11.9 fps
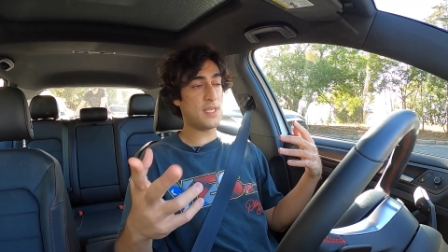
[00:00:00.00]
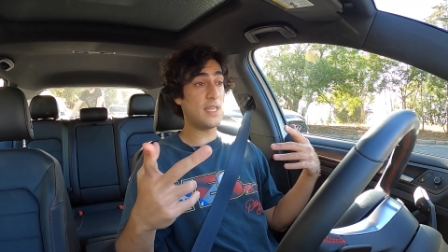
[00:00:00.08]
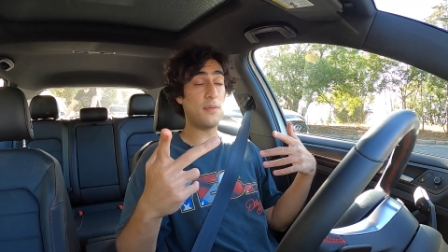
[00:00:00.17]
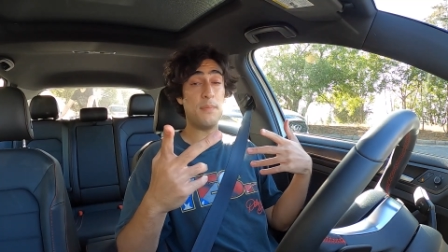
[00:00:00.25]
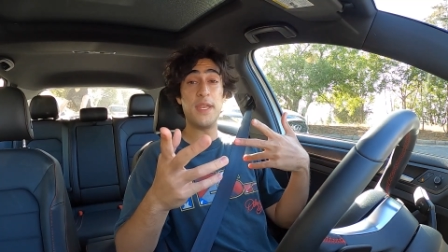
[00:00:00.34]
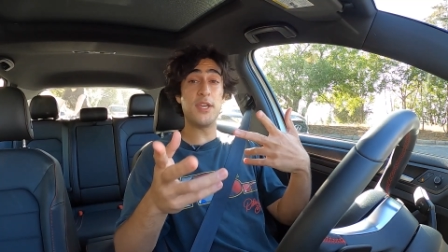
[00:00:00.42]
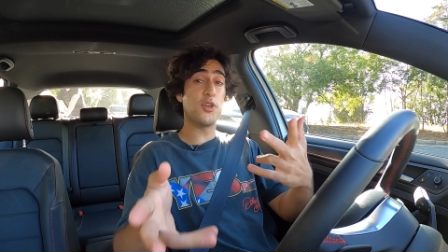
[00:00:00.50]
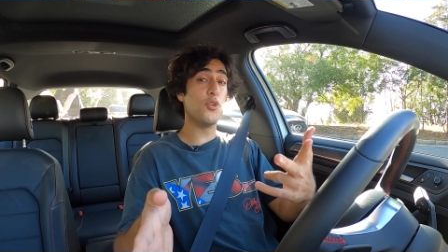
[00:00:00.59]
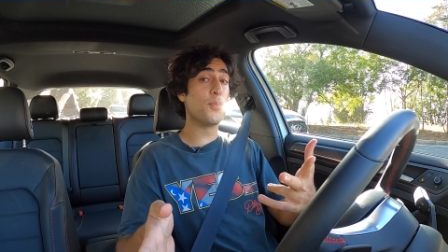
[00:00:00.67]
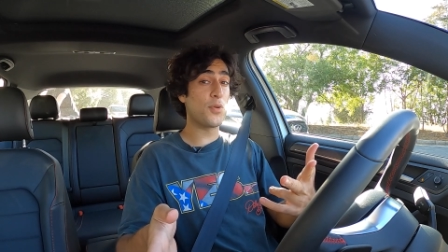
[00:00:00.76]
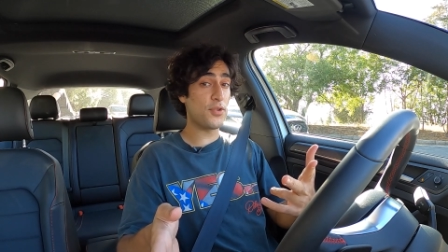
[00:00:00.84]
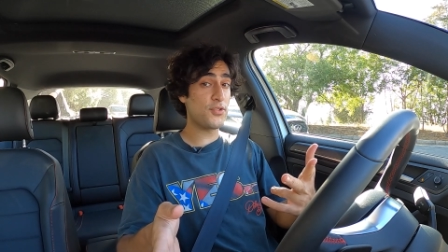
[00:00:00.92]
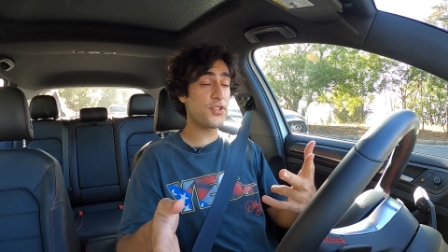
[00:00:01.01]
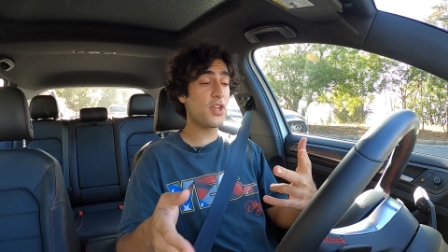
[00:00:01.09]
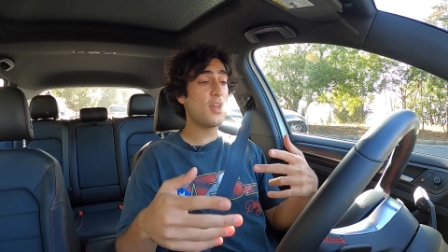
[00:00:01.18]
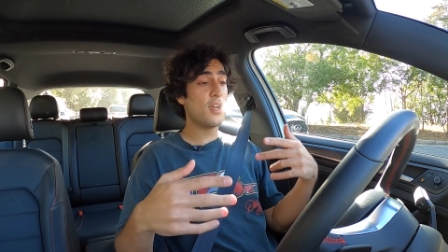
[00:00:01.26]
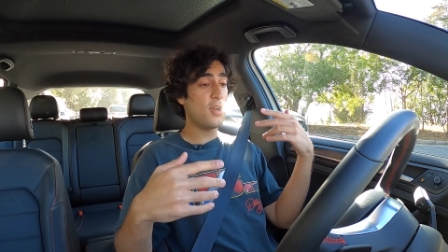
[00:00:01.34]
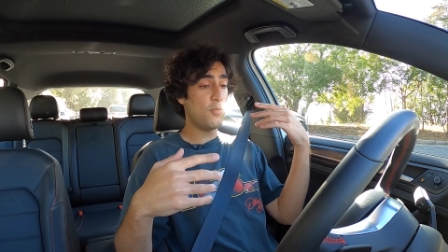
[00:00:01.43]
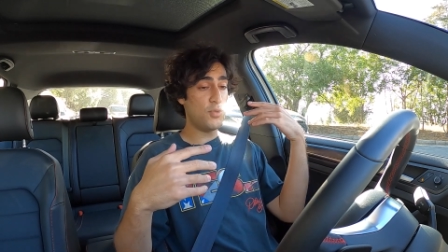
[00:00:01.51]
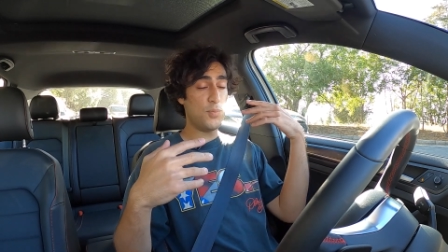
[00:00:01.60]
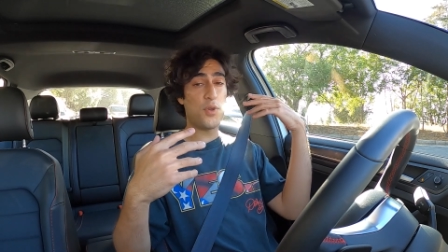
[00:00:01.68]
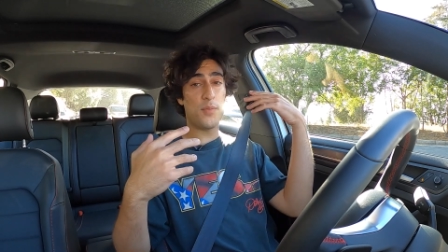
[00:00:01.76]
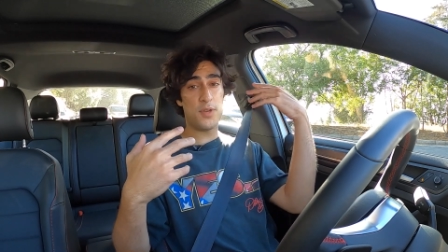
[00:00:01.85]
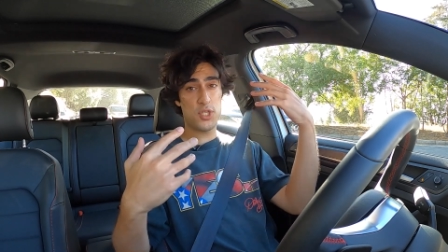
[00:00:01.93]
In the Mini Coopers, when you
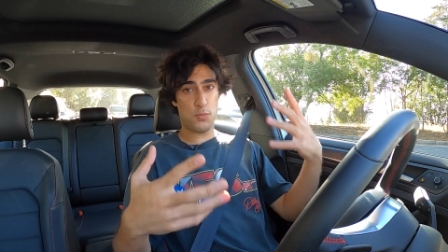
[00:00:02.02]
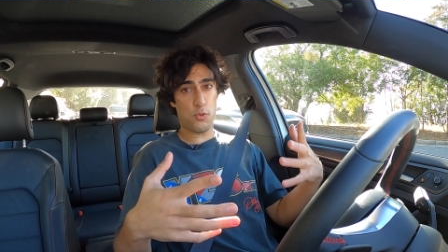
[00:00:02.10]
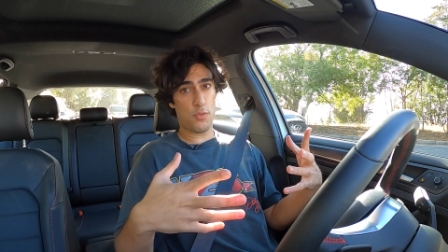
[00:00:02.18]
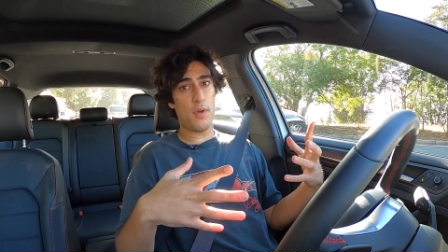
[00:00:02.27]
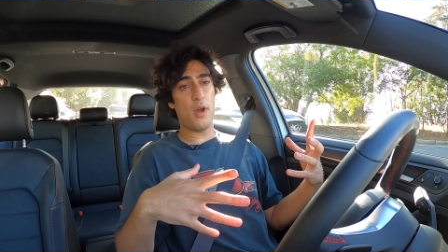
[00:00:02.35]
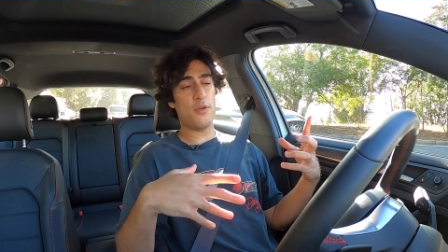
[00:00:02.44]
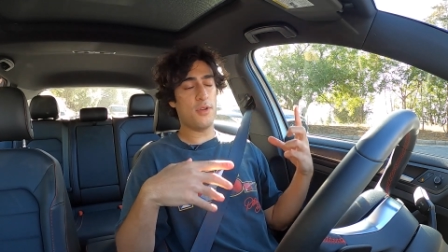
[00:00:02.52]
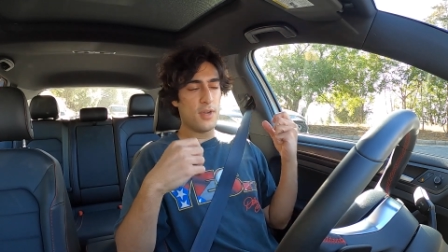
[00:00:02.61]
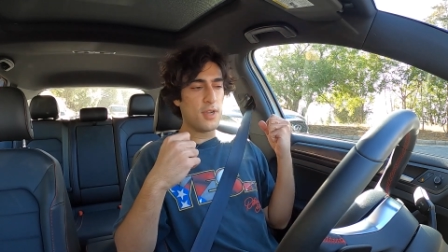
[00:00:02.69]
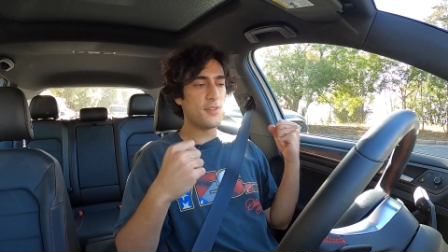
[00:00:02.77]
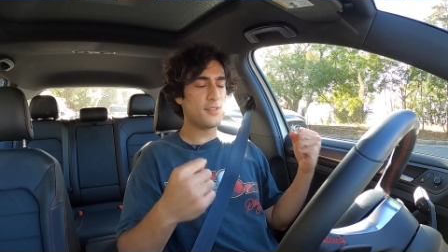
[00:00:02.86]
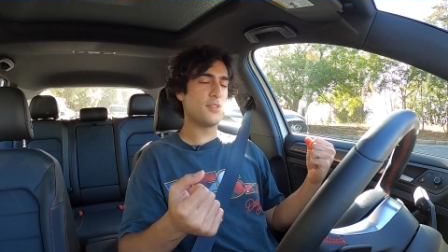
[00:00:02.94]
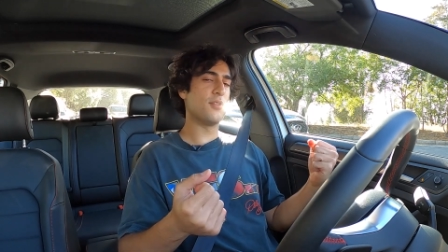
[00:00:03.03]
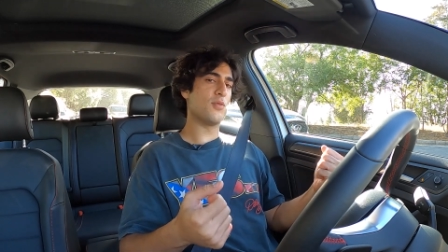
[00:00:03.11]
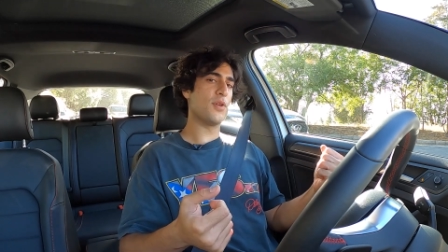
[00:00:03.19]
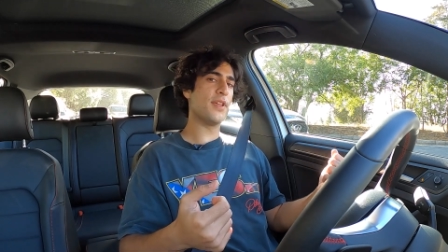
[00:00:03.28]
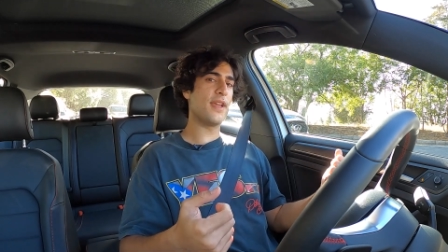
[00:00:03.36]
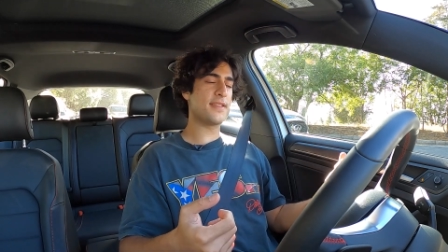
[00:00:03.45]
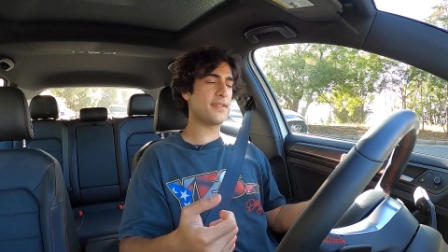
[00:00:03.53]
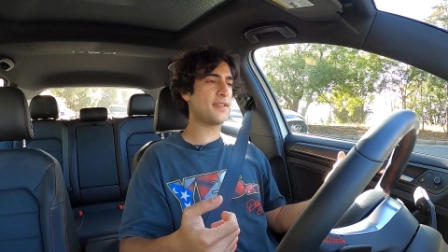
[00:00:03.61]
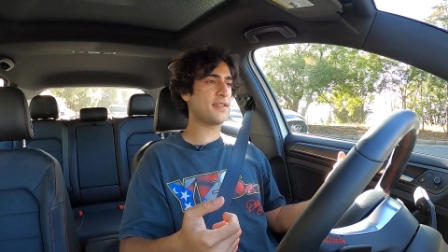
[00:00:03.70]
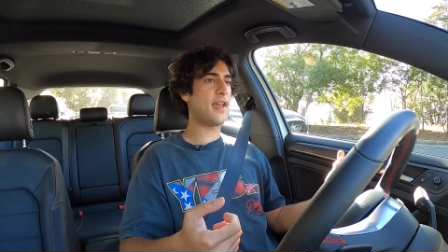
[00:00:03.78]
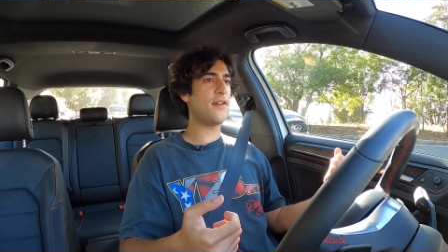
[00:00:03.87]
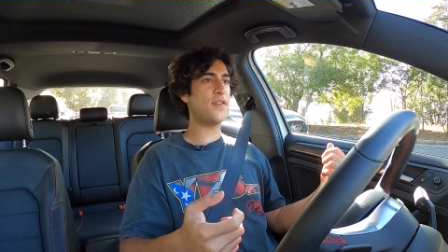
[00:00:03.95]
put them into sport mode, the steering really gets nice
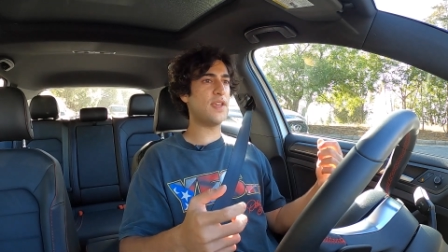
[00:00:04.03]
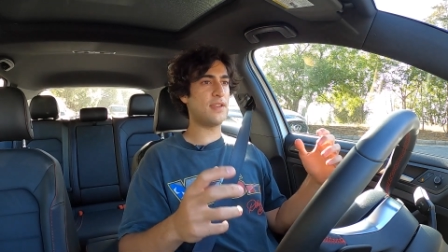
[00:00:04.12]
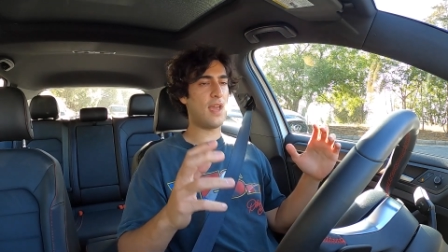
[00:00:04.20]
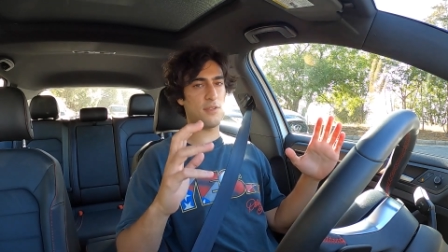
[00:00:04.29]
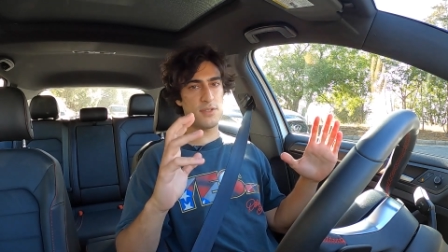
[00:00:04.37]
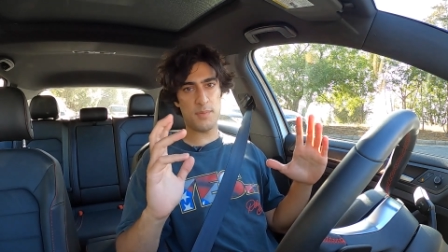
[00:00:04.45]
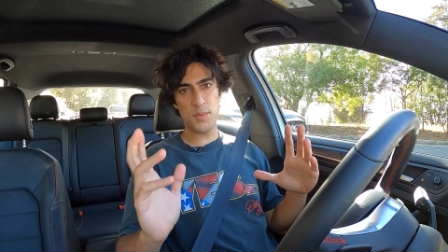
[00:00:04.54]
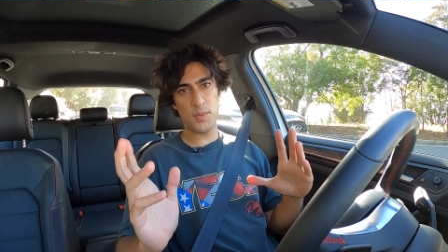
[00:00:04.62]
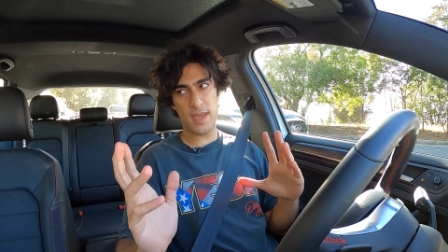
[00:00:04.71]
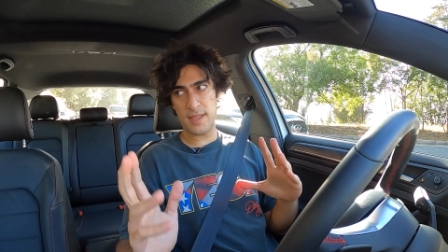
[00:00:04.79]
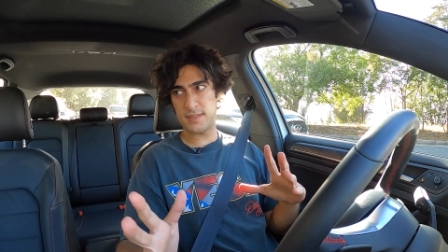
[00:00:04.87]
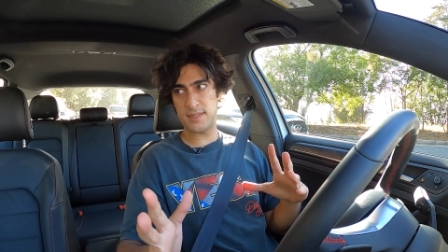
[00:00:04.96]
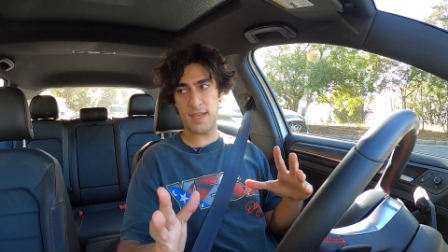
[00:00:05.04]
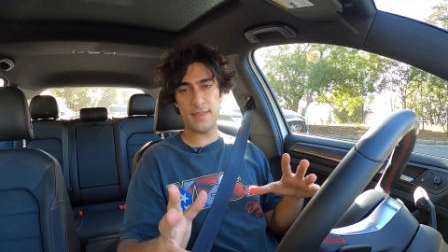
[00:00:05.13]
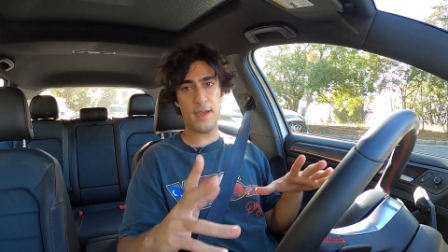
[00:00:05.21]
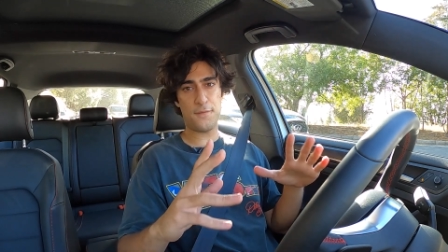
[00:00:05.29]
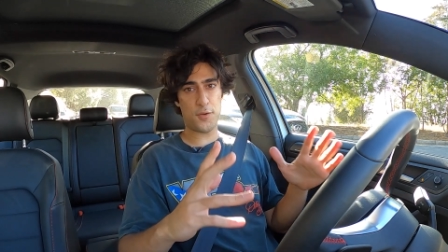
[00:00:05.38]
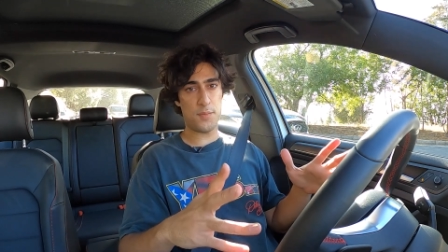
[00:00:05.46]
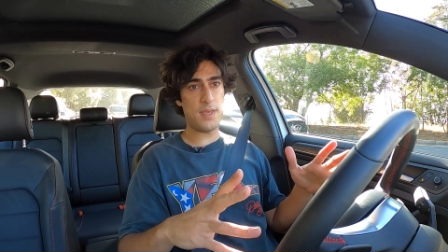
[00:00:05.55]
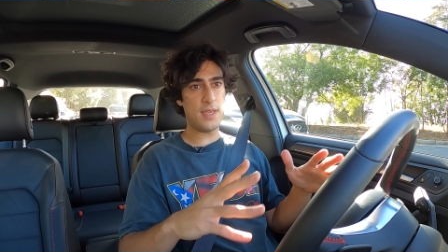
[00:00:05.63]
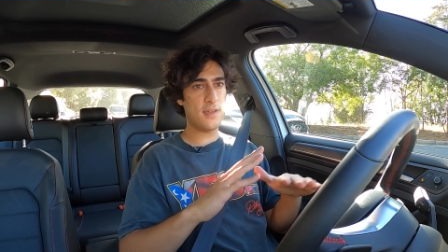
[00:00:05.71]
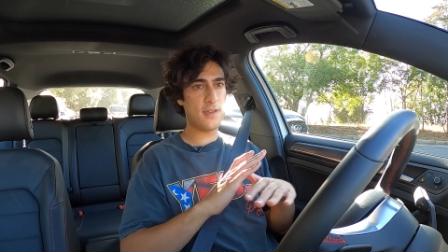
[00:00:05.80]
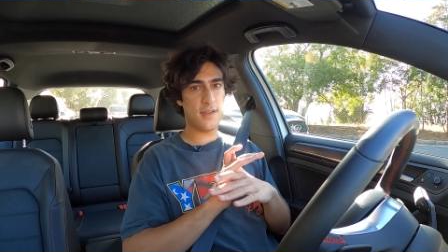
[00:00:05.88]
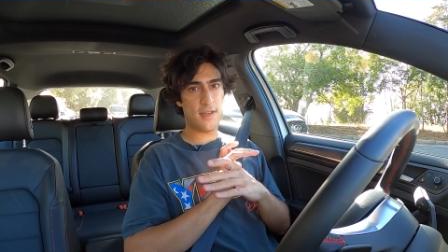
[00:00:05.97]
and heavy, and I know some people can't stand that. For
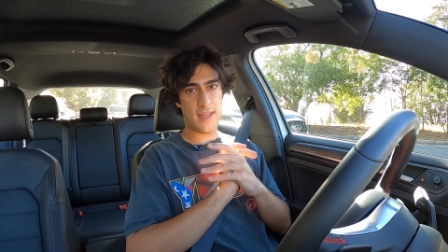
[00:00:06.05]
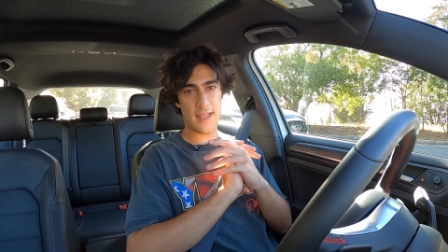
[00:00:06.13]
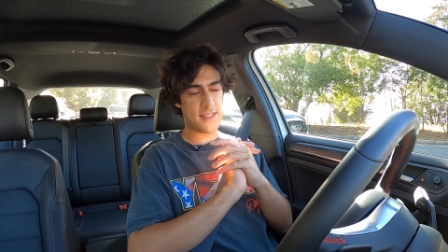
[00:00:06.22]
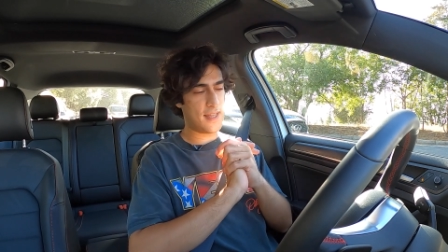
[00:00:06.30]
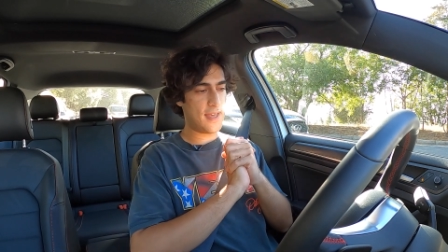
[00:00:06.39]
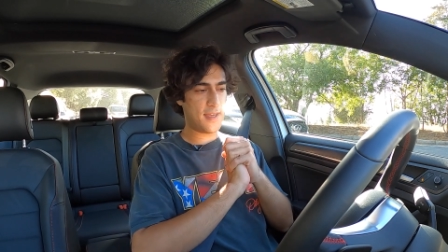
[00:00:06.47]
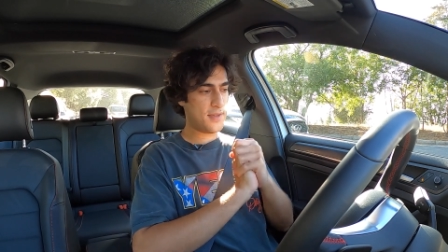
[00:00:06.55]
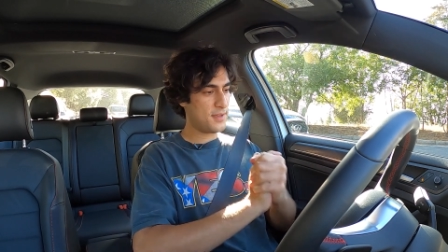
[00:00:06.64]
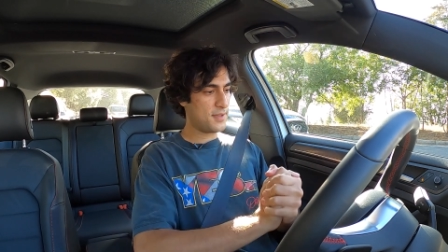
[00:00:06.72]
me, it's like